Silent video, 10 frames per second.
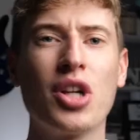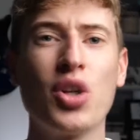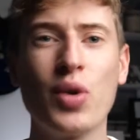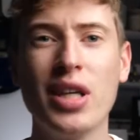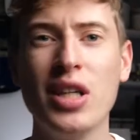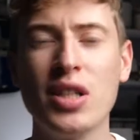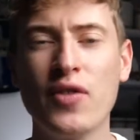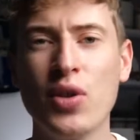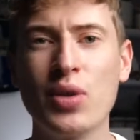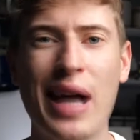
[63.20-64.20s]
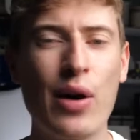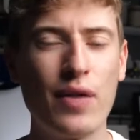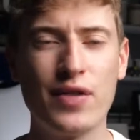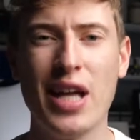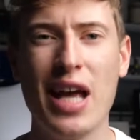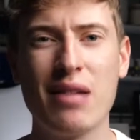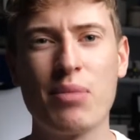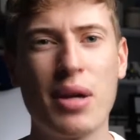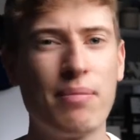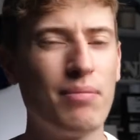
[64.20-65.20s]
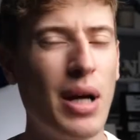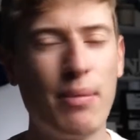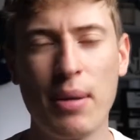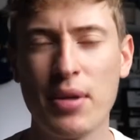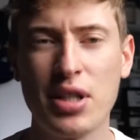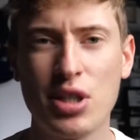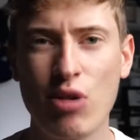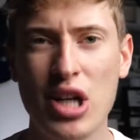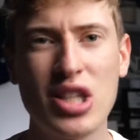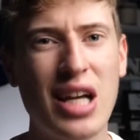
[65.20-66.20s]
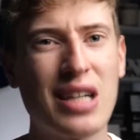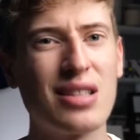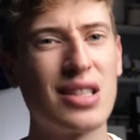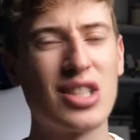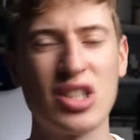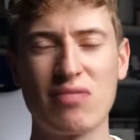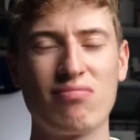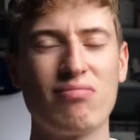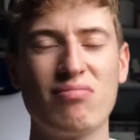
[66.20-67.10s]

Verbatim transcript: gonna do ease of use out of 10, but I'm, I'm, I'm gonna scratch that because it's just,